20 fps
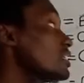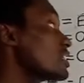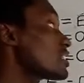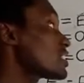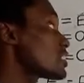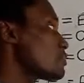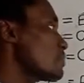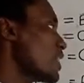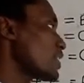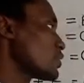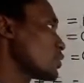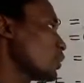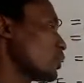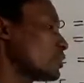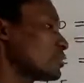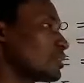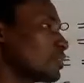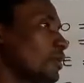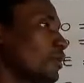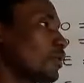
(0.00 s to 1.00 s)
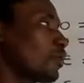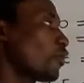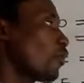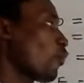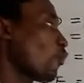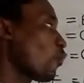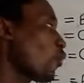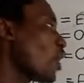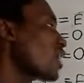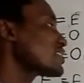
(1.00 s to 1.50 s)
this method,
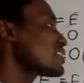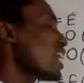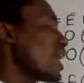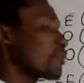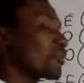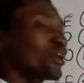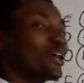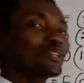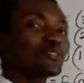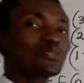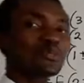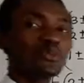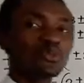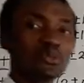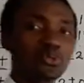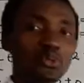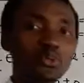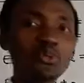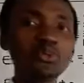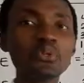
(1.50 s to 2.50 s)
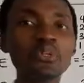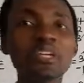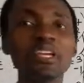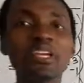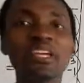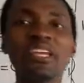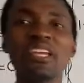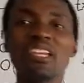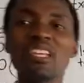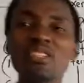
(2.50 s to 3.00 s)
what I'm going to do
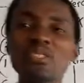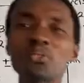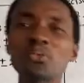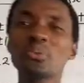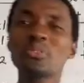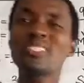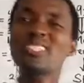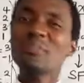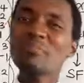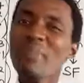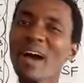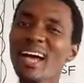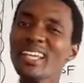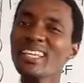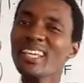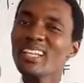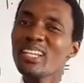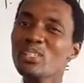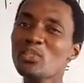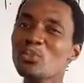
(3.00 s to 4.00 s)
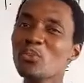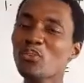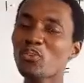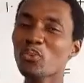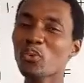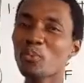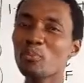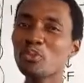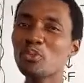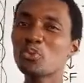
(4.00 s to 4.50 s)
is to demand a little
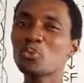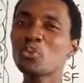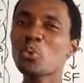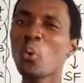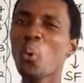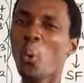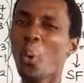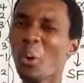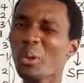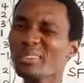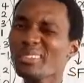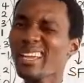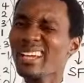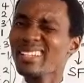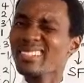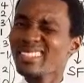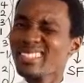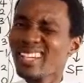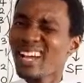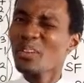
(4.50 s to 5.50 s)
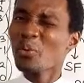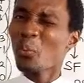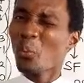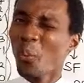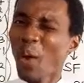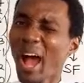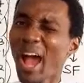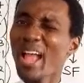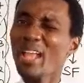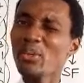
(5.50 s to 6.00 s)
from you to understand
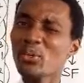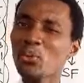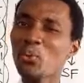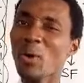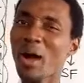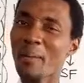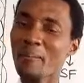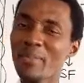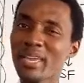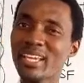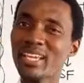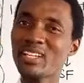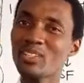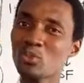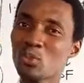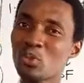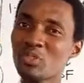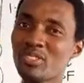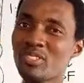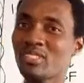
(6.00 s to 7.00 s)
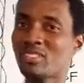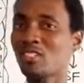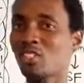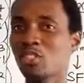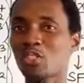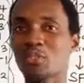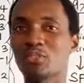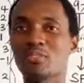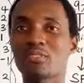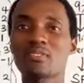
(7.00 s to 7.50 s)
why you are making those
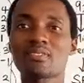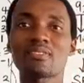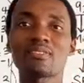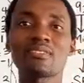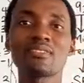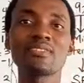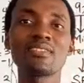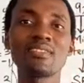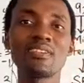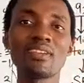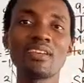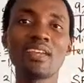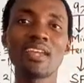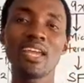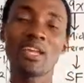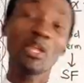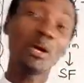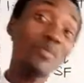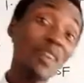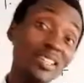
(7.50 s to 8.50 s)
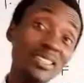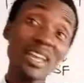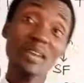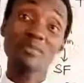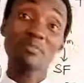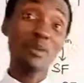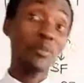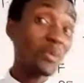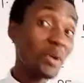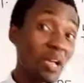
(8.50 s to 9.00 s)
decisions. A lot of
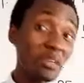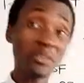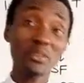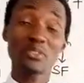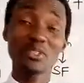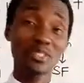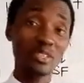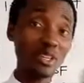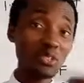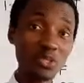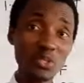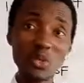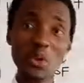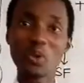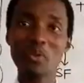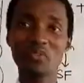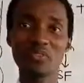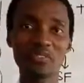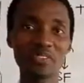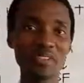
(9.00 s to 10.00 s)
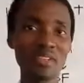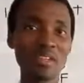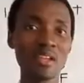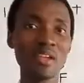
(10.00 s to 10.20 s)
times, people they just solve.